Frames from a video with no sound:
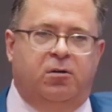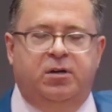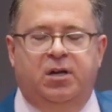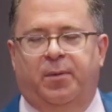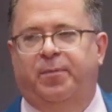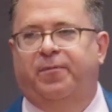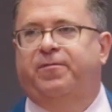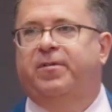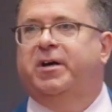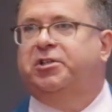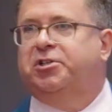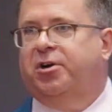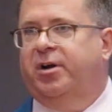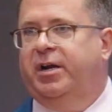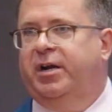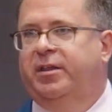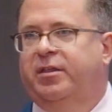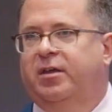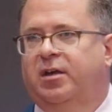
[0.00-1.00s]
up a fish or
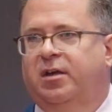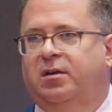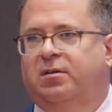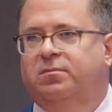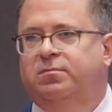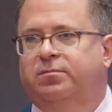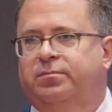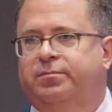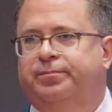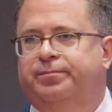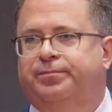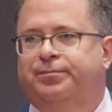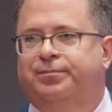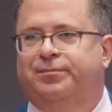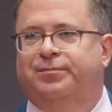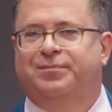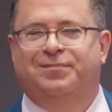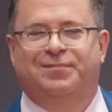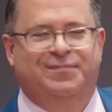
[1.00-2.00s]
anything.
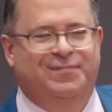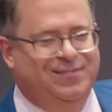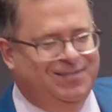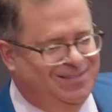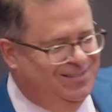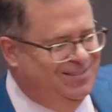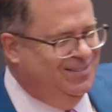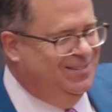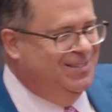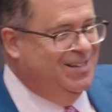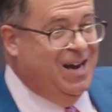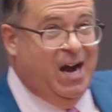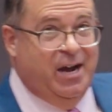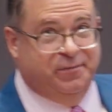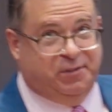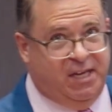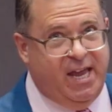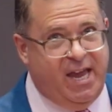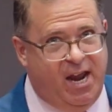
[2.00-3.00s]
I've
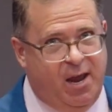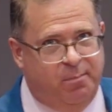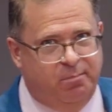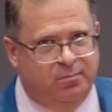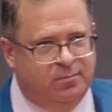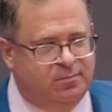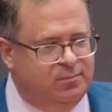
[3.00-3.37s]
seen them.